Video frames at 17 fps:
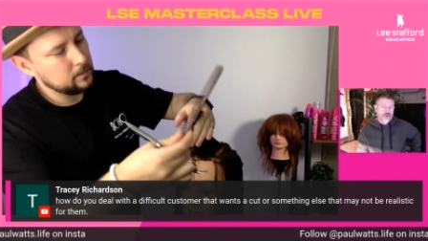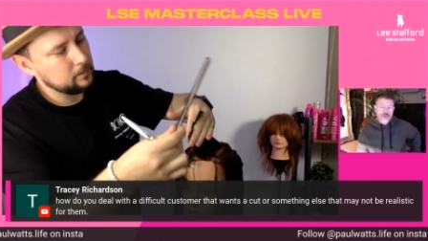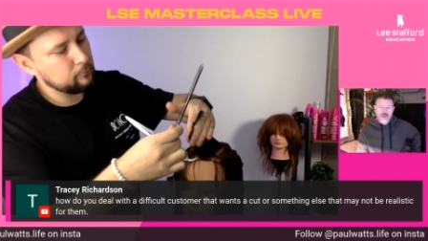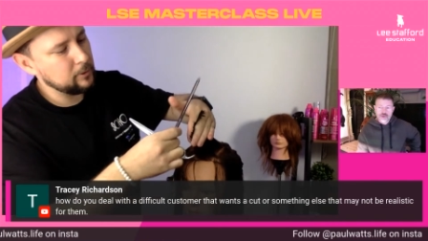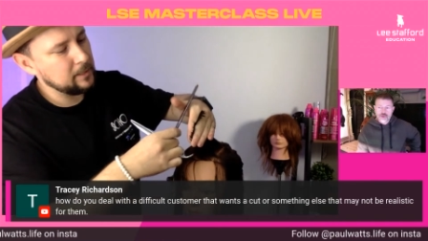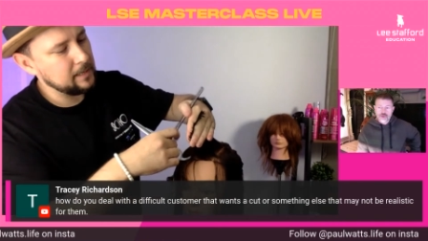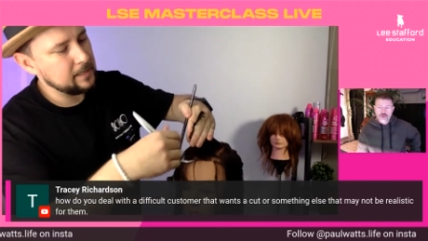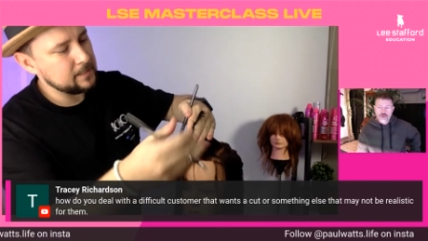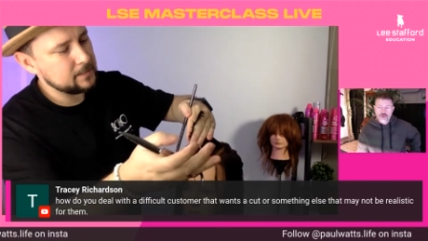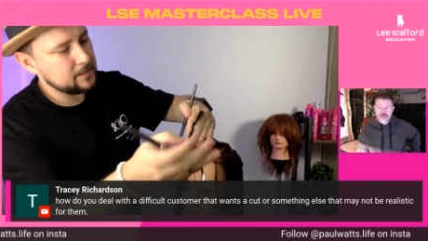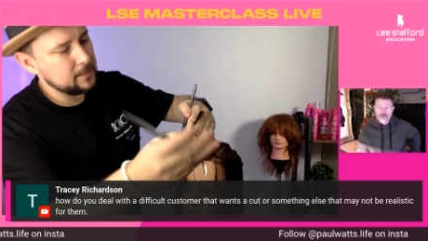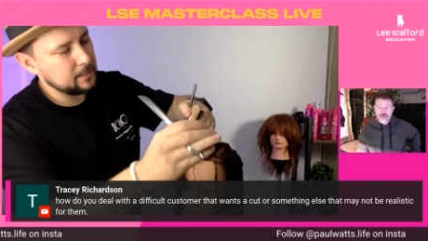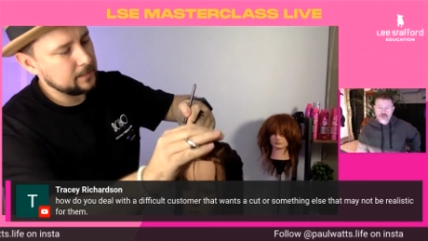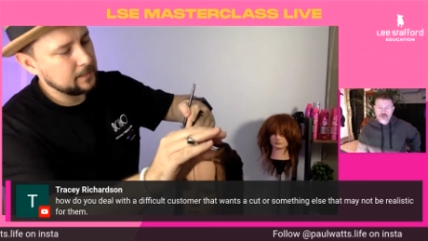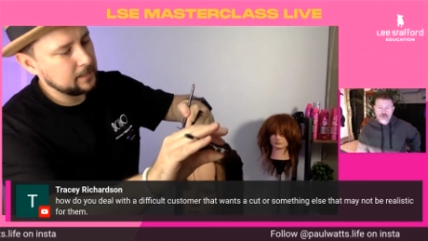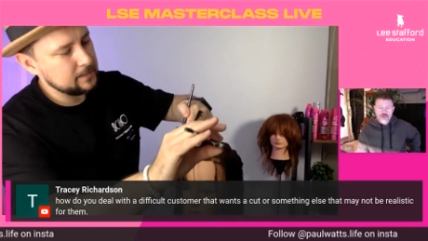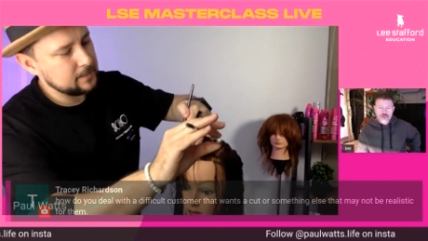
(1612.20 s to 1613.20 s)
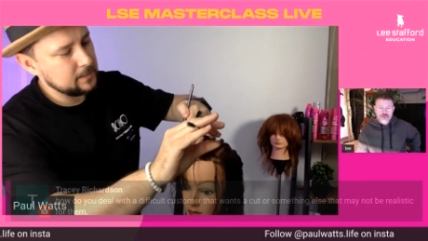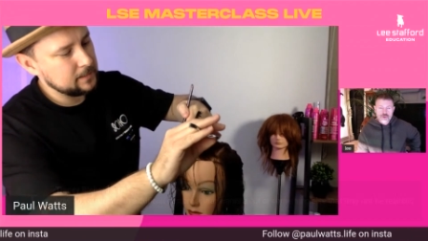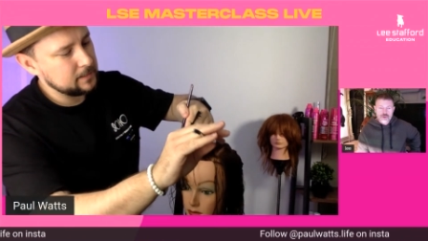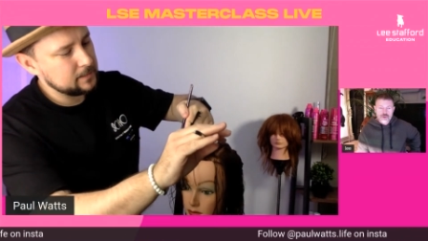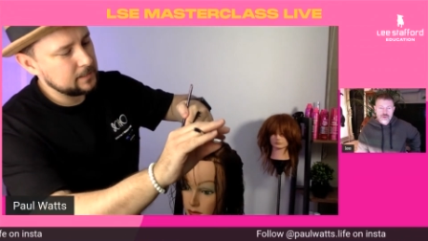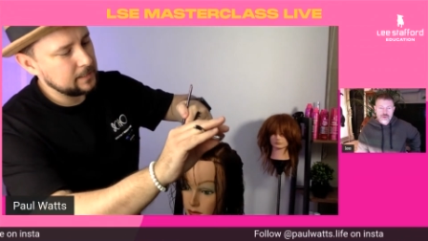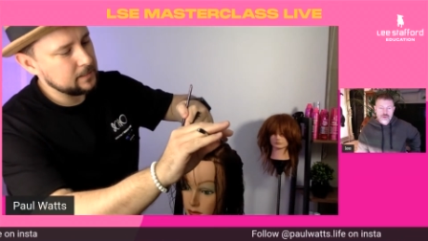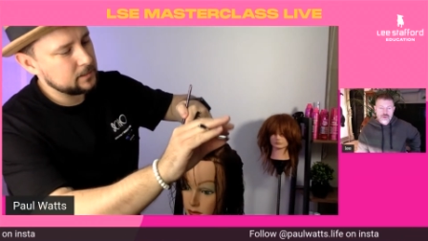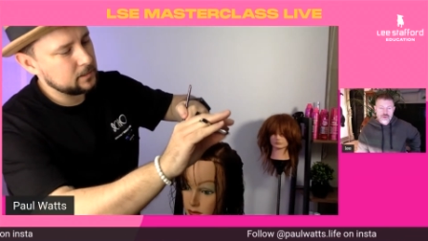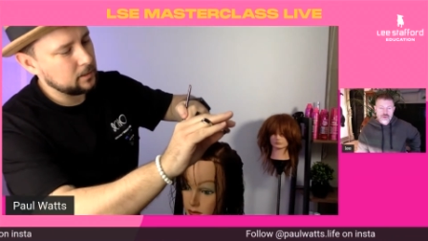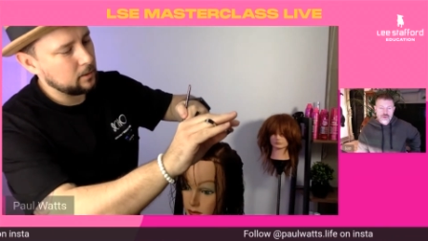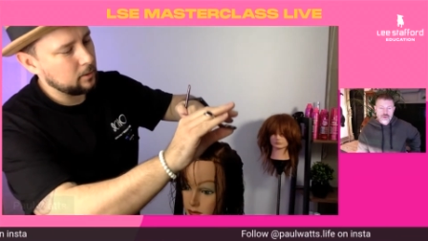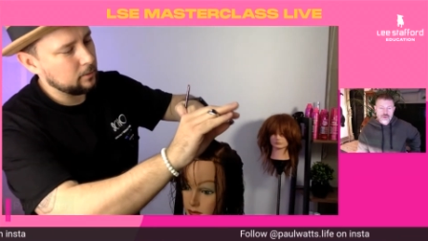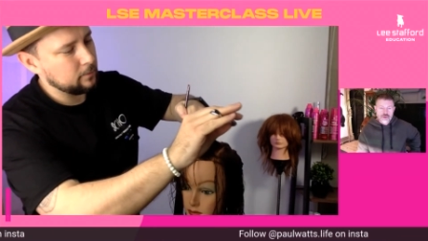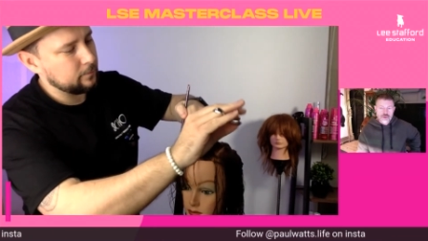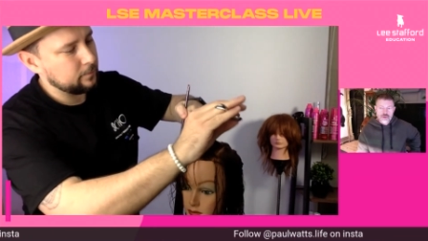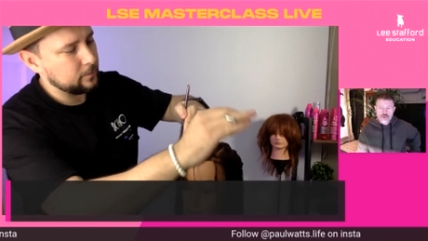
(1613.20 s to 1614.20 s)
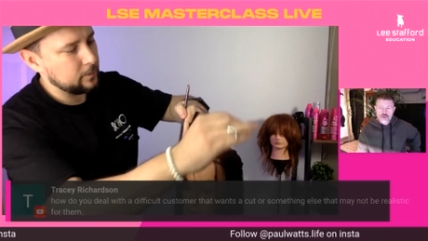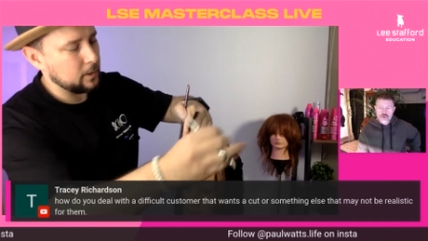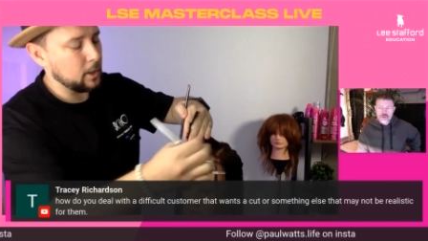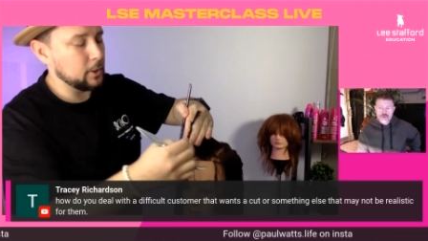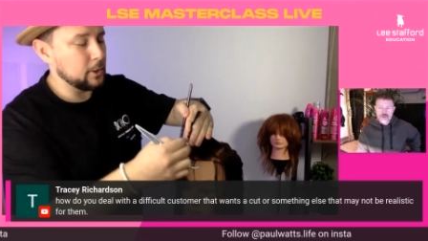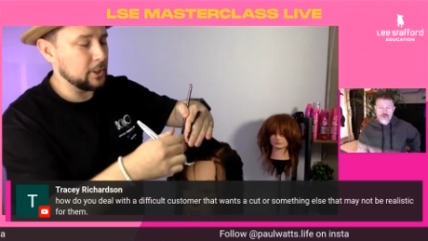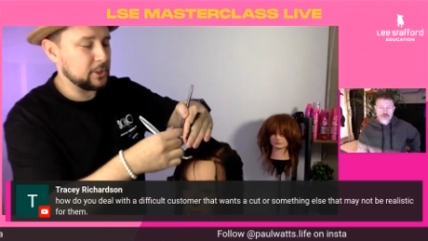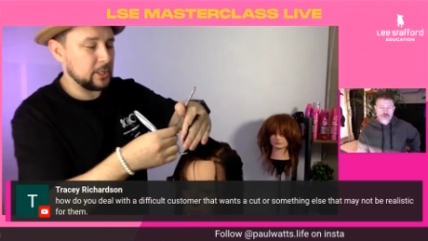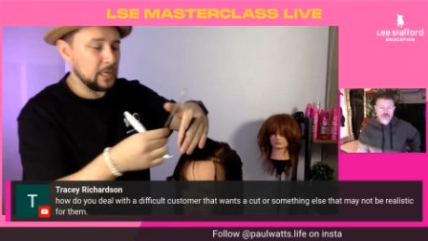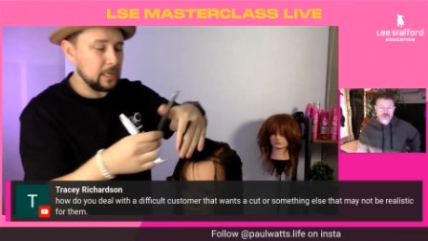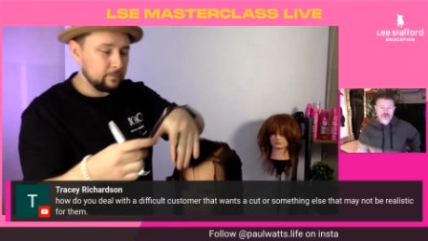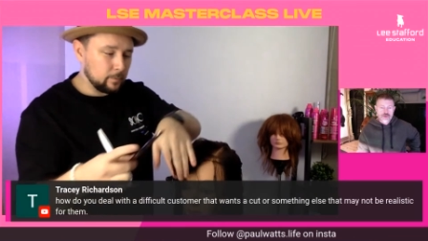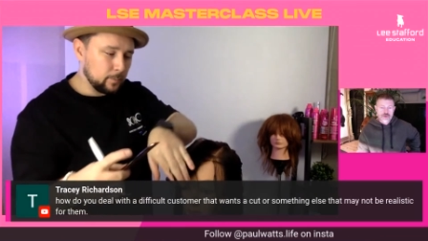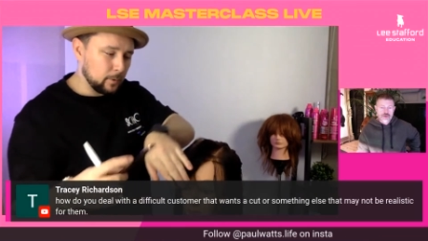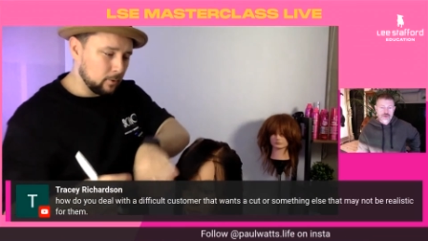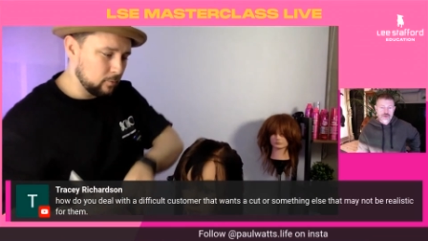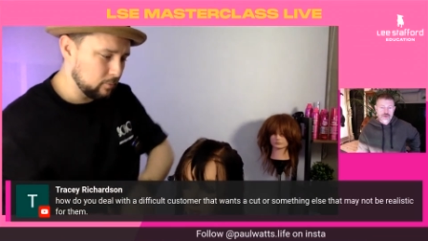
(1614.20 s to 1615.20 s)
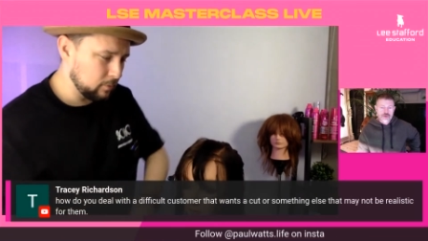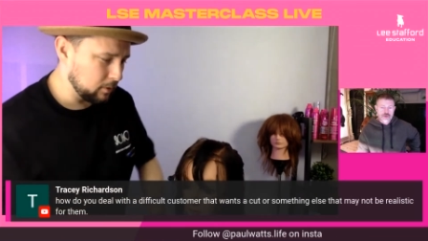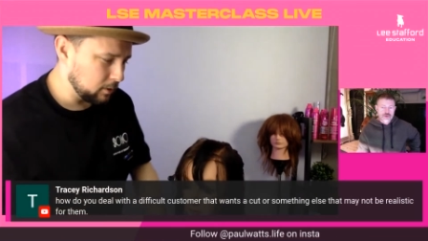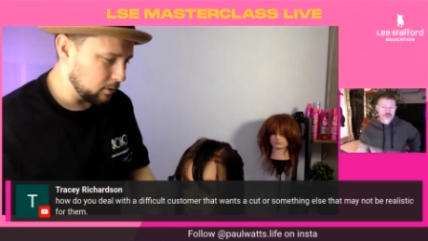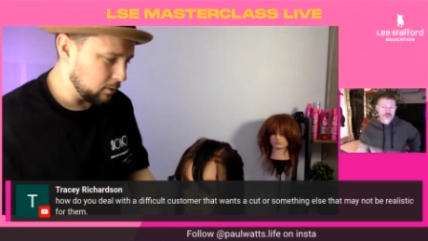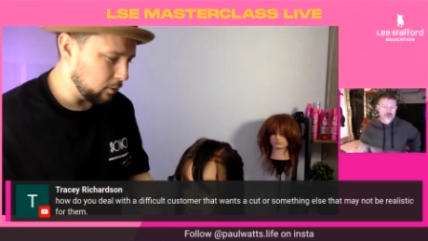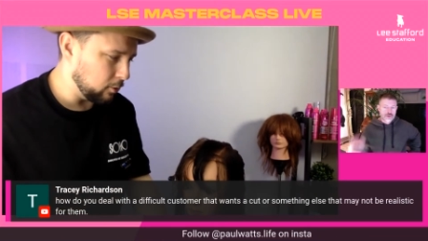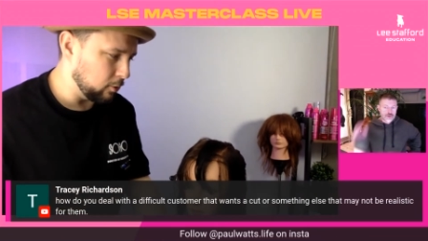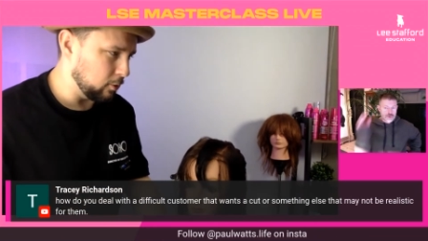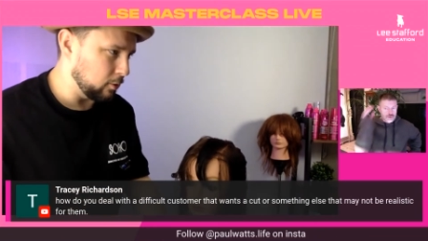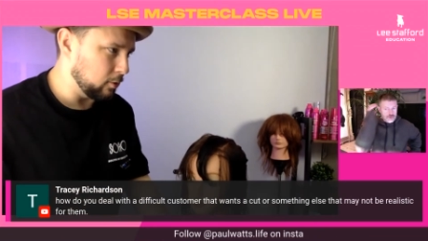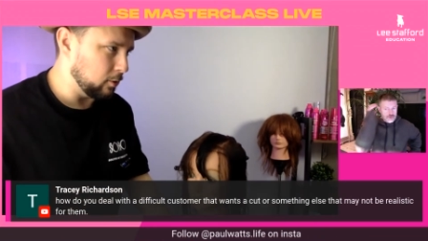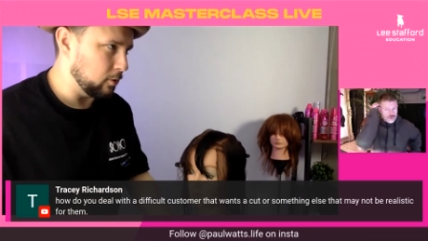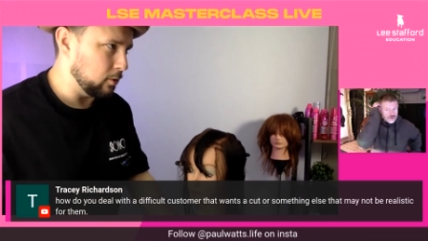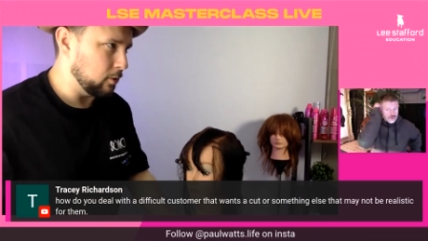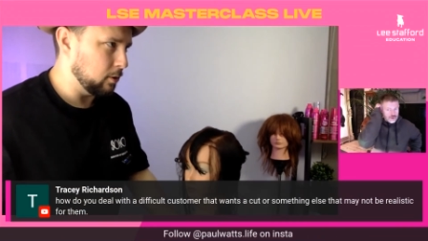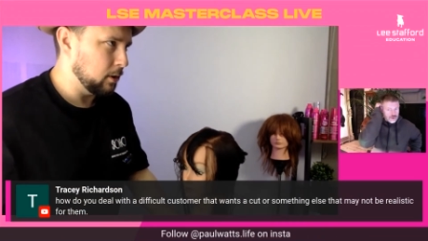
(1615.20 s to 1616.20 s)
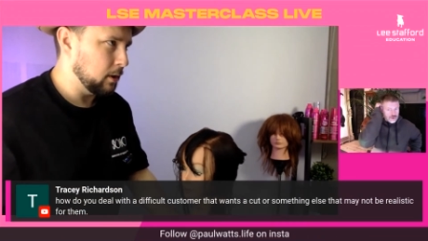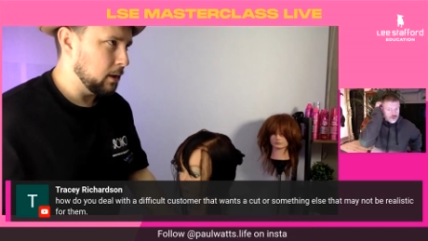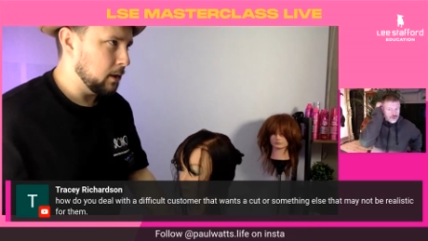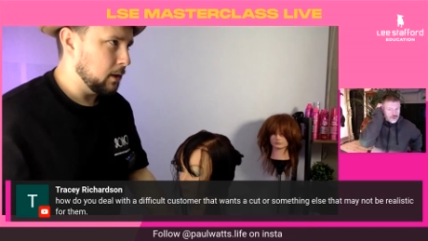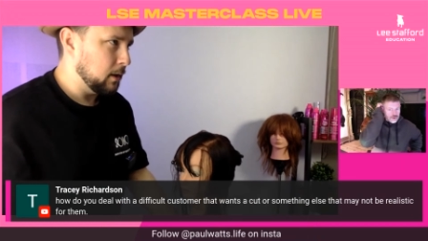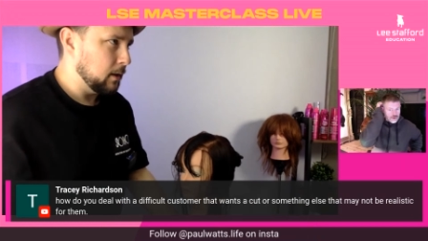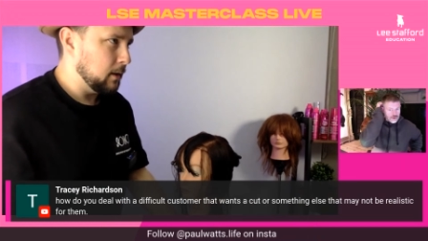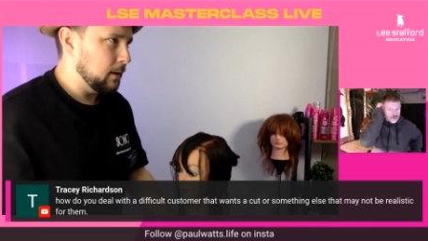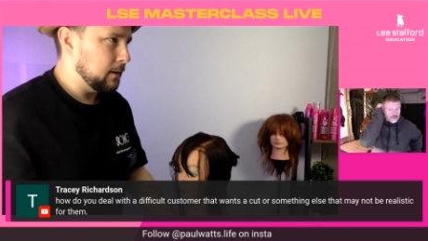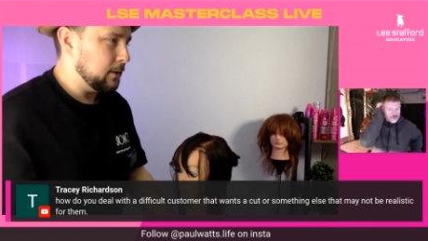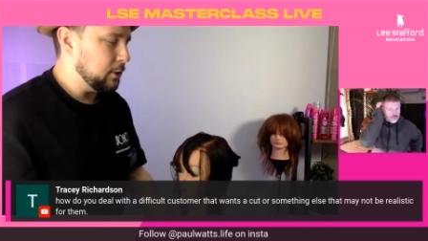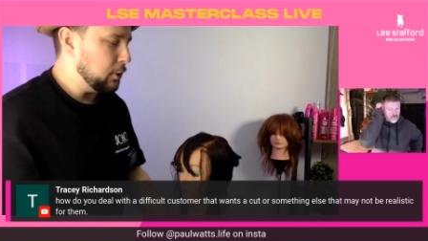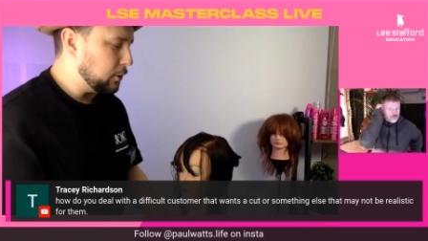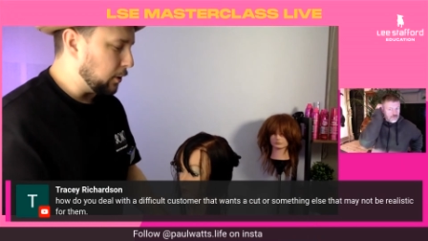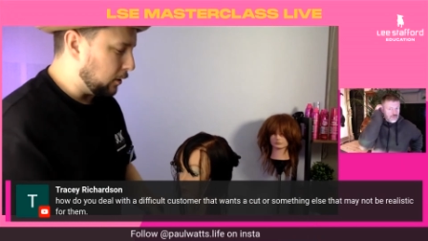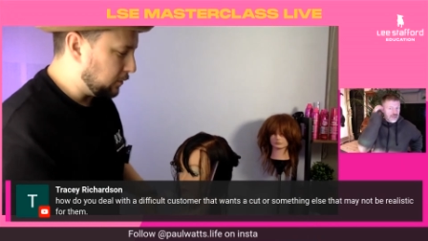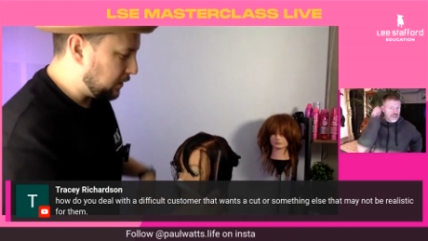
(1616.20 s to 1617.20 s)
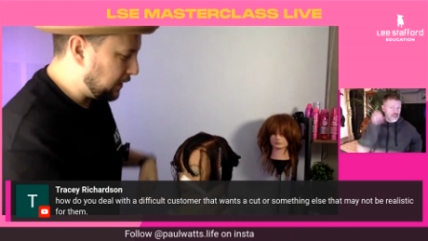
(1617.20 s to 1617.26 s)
Realistic as in the sense of unachievable, or you don't